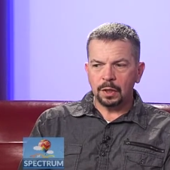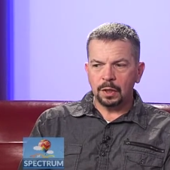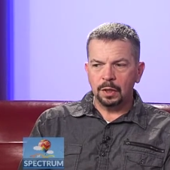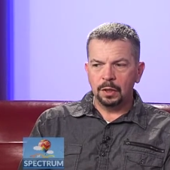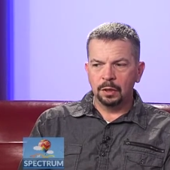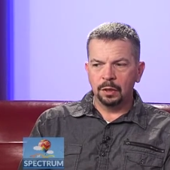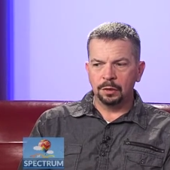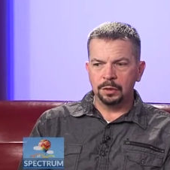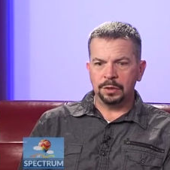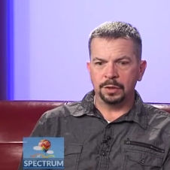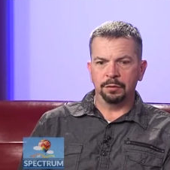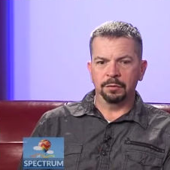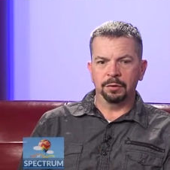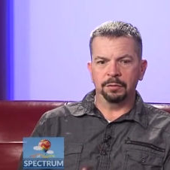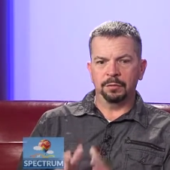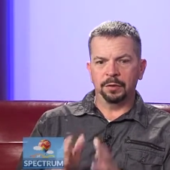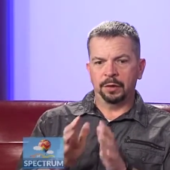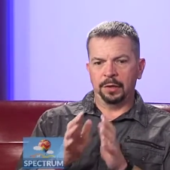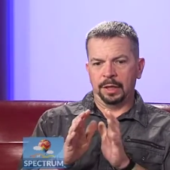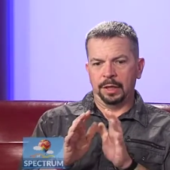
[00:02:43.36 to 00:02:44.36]
you know, she was
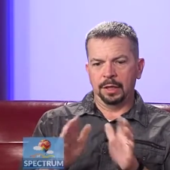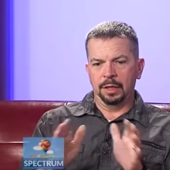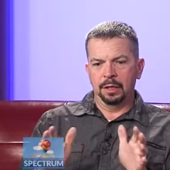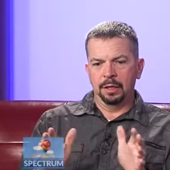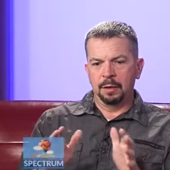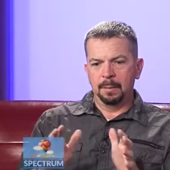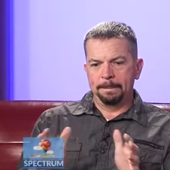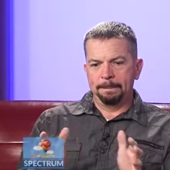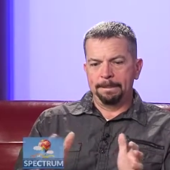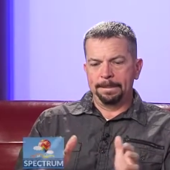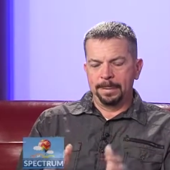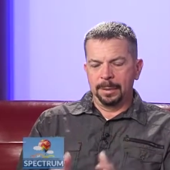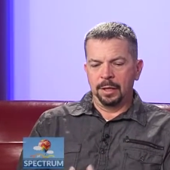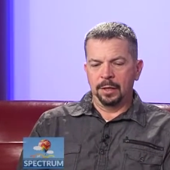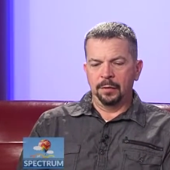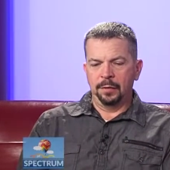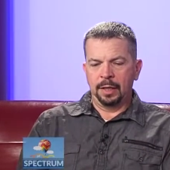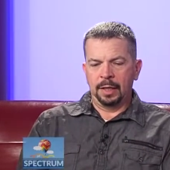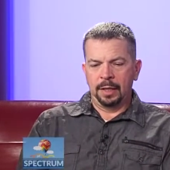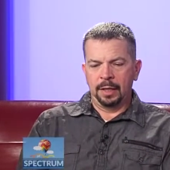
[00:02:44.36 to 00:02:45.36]
very, you
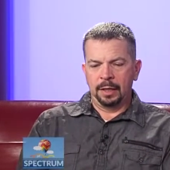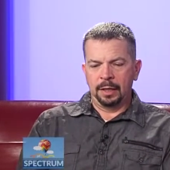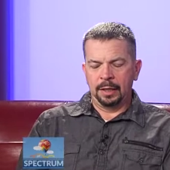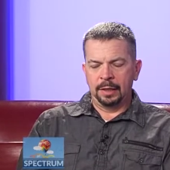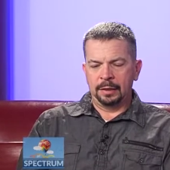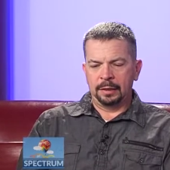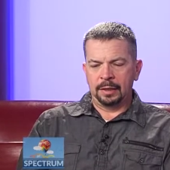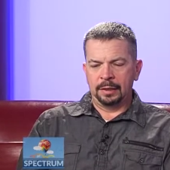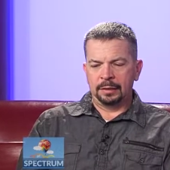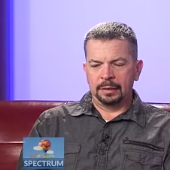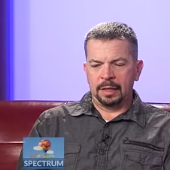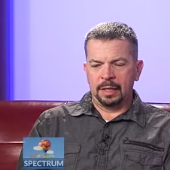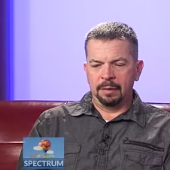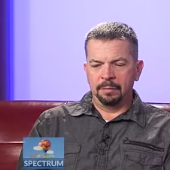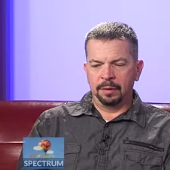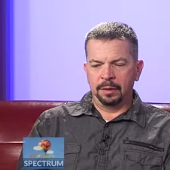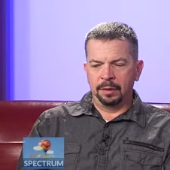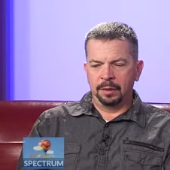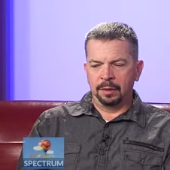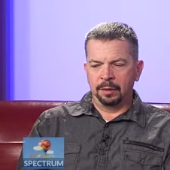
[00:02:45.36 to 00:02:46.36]
know, I, at that time,
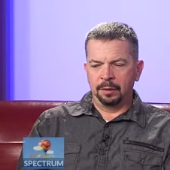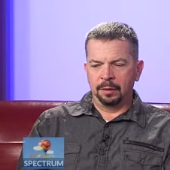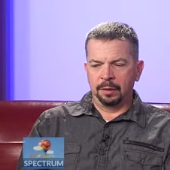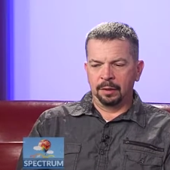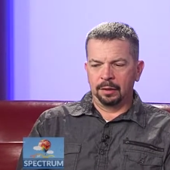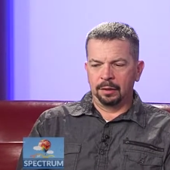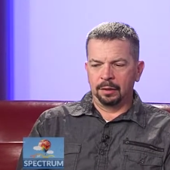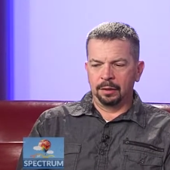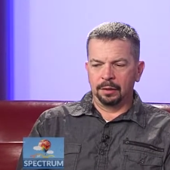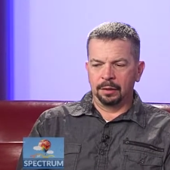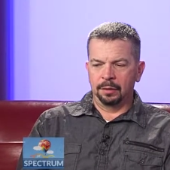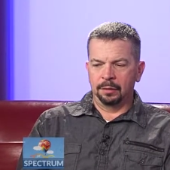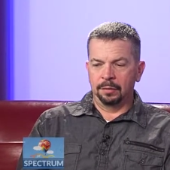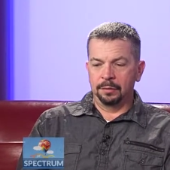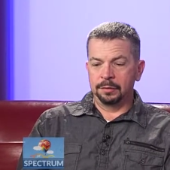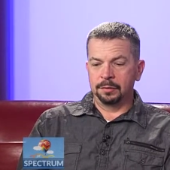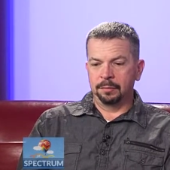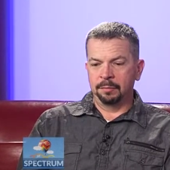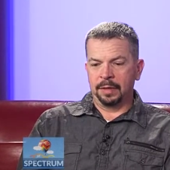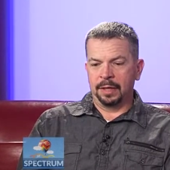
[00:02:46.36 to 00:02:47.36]
it, it, you know,
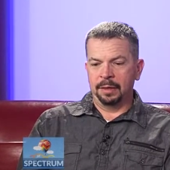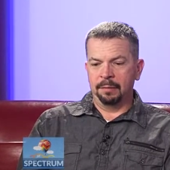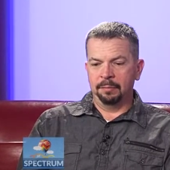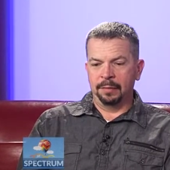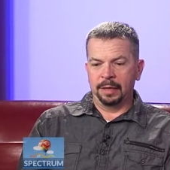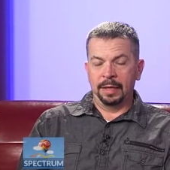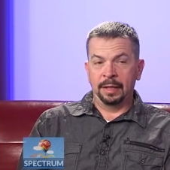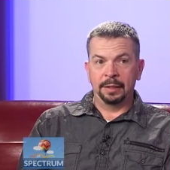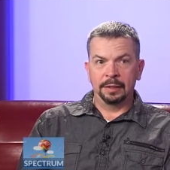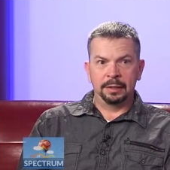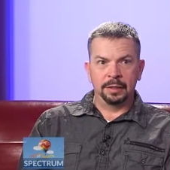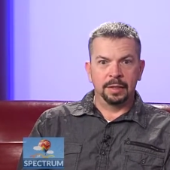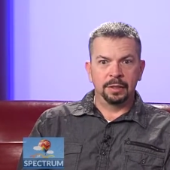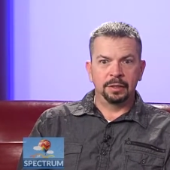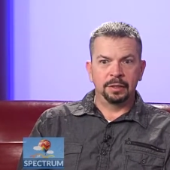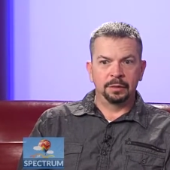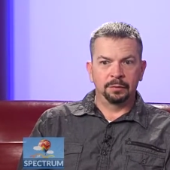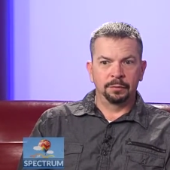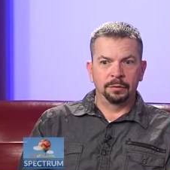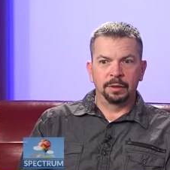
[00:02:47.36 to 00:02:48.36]
so my, my
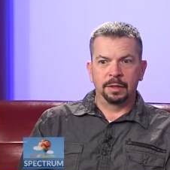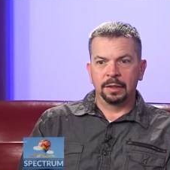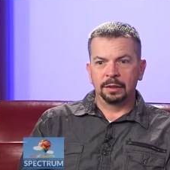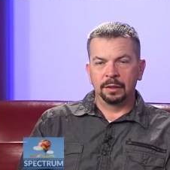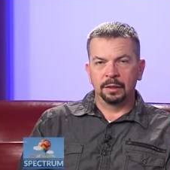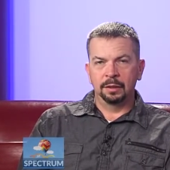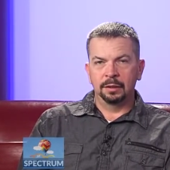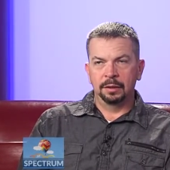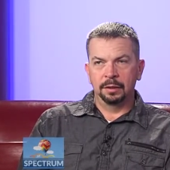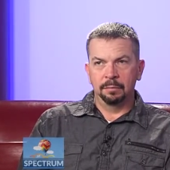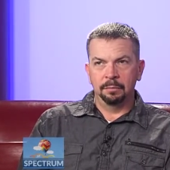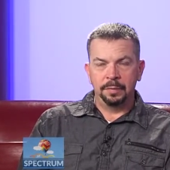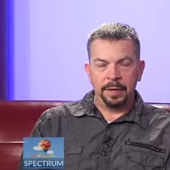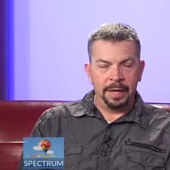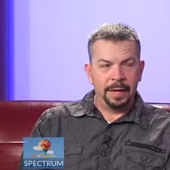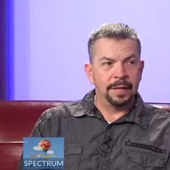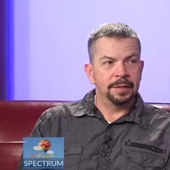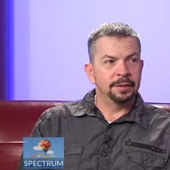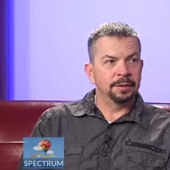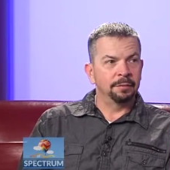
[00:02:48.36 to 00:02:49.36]
intentions were not the, the
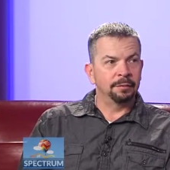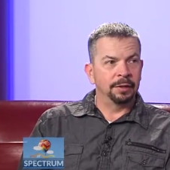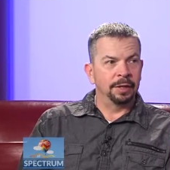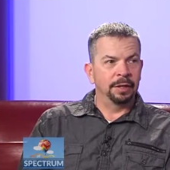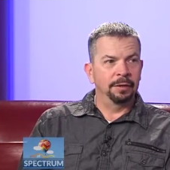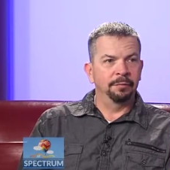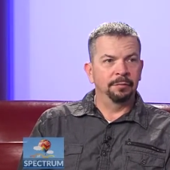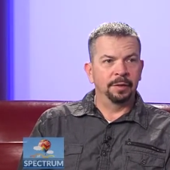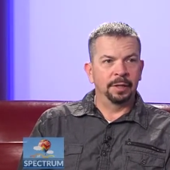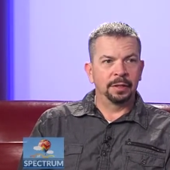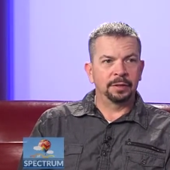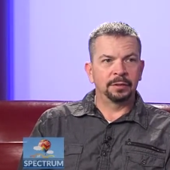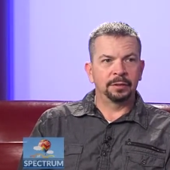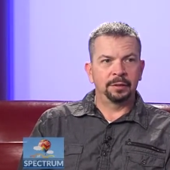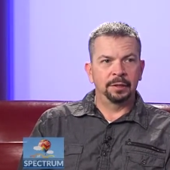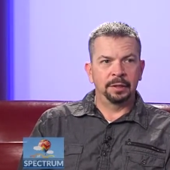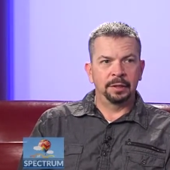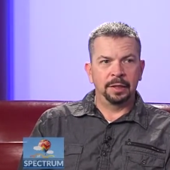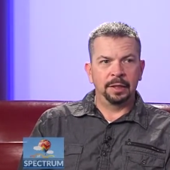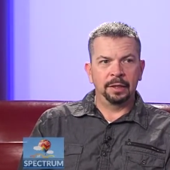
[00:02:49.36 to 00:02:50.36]
best when I, when I
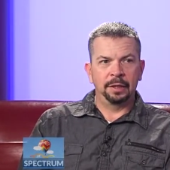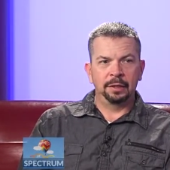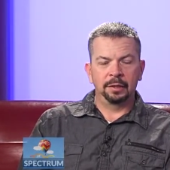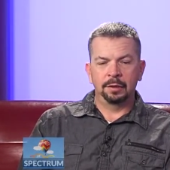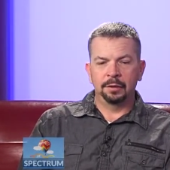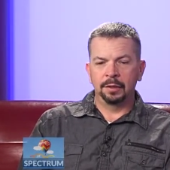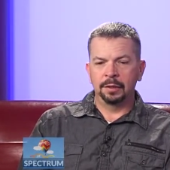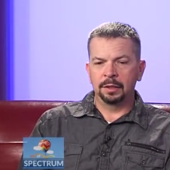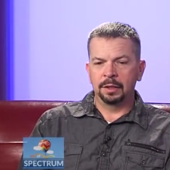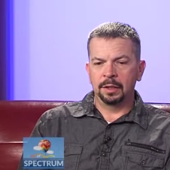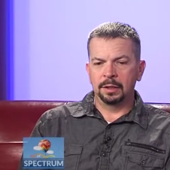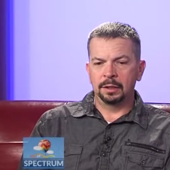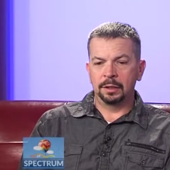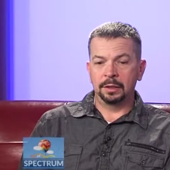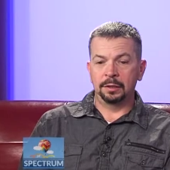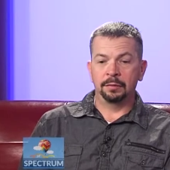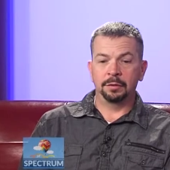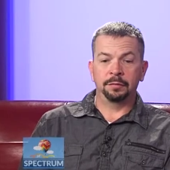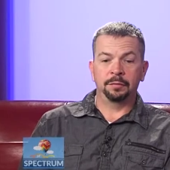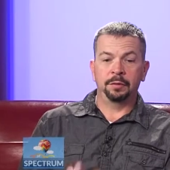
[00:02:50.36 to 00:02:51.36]
started dating her, and, and
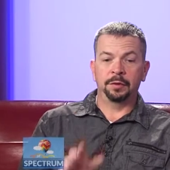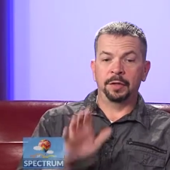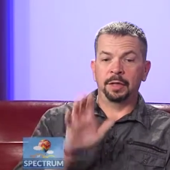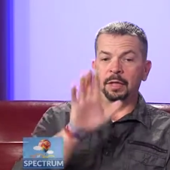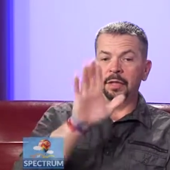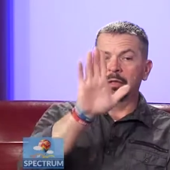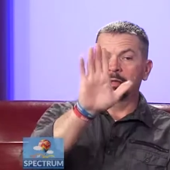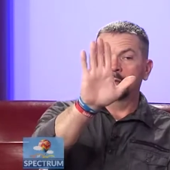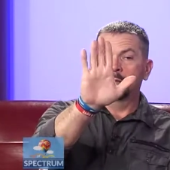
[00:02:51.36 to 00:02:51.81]
she was very,